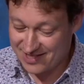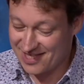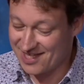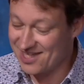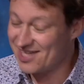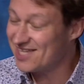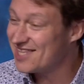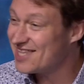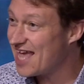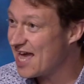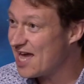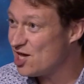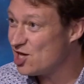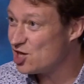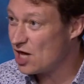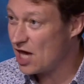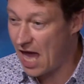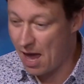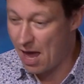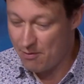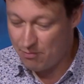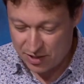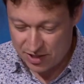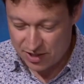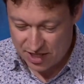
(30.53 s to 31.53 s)
He's the state
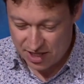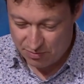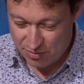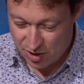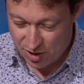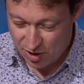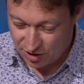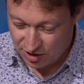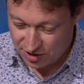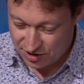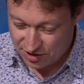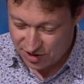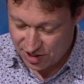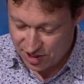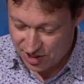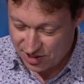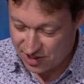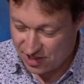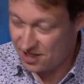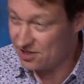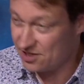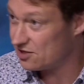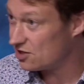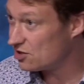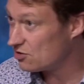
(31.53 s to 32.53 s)

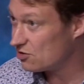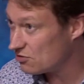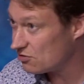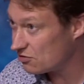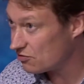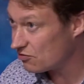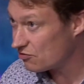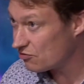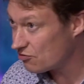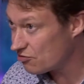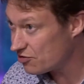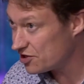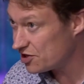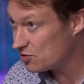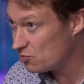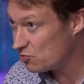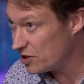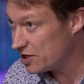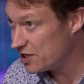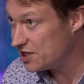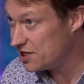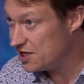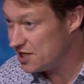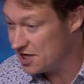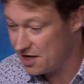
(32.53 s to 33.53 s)
epidemiologist. He's the sort of Chris
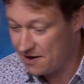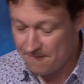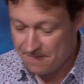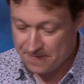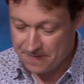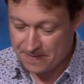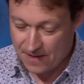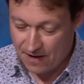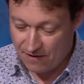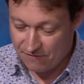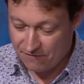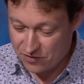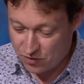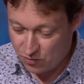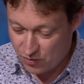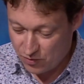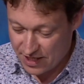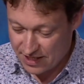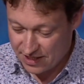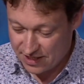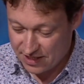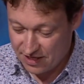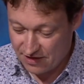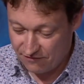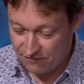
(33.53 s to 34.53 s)
Whitty of
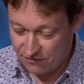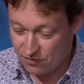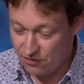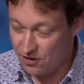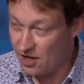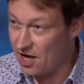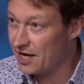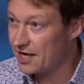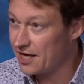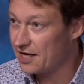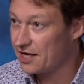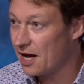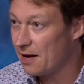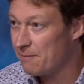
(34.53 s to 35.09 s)
Sweden, if you like.